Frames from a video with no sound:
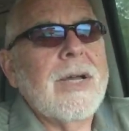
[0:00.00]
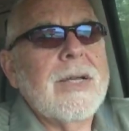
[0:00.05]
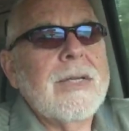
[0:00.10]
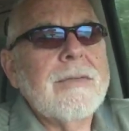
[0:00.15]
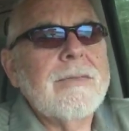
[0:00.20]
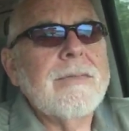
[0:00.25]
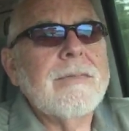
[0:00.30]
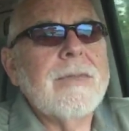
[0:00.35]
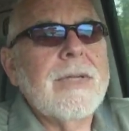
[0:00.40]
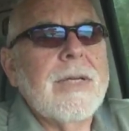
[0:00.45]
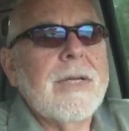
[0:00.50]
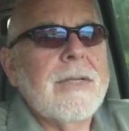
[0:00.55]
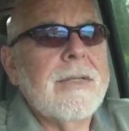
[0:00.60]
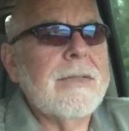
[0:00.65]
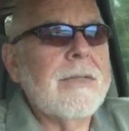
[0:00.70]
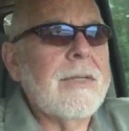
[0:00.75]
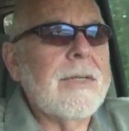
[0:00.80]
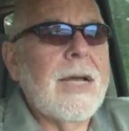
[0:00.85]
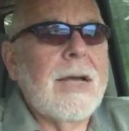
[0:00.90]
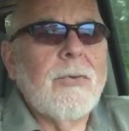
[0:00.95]

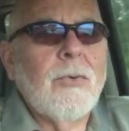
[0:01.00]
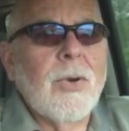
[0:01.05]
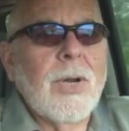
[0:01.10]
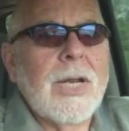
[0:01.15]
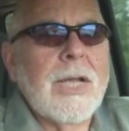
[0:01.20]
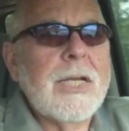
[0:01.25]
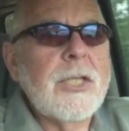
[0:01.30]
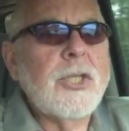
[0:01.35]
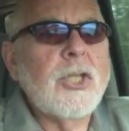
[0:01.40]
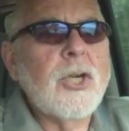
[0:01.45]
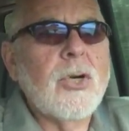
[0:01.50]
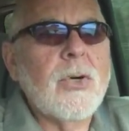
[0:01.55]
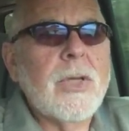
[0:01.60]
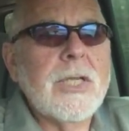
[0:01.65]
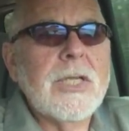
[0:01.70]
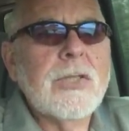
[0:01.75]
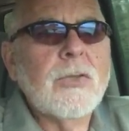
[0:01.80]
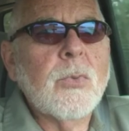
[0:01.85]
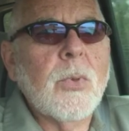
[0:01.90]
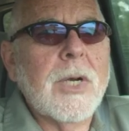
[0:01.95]
I really
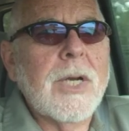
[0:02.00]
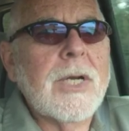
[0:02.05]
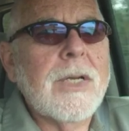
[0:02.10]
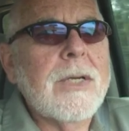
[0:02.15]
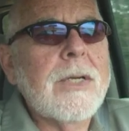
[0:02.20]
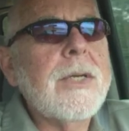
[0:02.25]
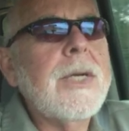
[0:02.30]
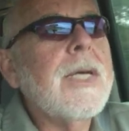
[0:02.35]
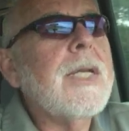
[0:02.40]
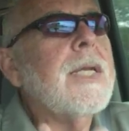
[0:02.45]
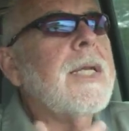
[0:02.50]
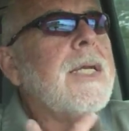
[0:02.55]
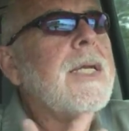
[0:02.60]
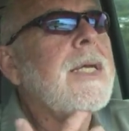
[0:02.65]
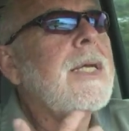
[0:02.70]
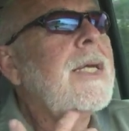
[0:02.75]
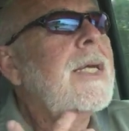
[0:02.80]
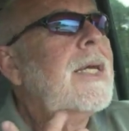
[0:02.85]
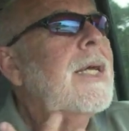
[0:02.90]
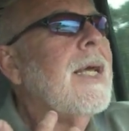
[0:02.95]
enjoy this when I do it.
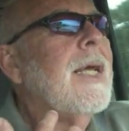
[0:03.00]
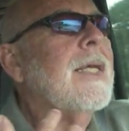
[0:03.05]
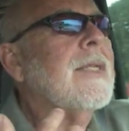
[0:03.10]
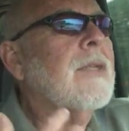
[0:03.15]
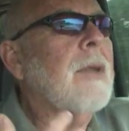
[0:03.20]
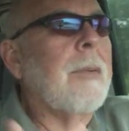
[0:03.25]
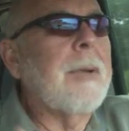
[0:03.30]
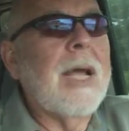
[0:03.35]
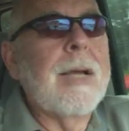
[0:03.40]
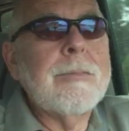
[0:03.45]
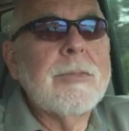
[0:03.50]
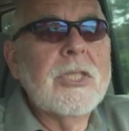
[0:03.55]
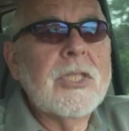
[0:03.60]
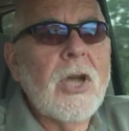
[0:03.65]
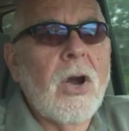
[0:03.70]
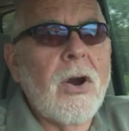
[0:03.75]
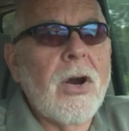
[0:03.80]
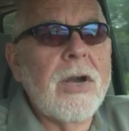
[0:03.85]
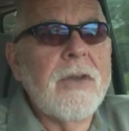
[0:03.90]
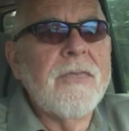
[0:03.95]
And sometimes
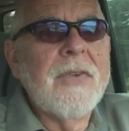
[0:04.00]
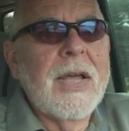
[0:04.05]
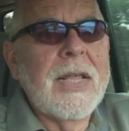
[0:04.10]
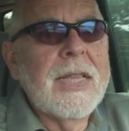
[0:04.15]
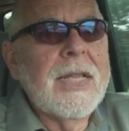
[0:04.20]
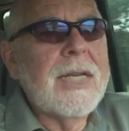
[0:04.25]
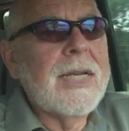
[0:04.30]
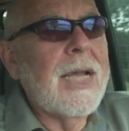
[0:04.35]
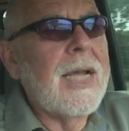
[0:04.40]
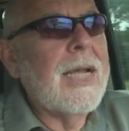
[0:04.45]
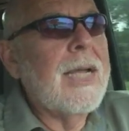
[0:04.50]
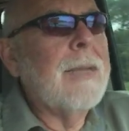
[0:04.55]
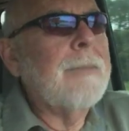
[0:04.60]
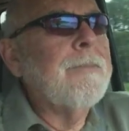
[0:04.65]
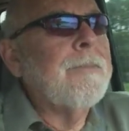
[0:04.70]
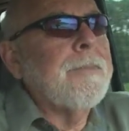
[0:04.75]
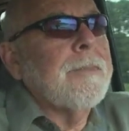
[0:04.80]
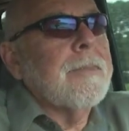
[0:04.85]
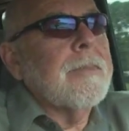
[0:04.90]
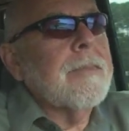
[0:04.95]
it's hard to find the
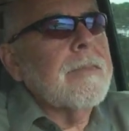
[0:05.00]
time,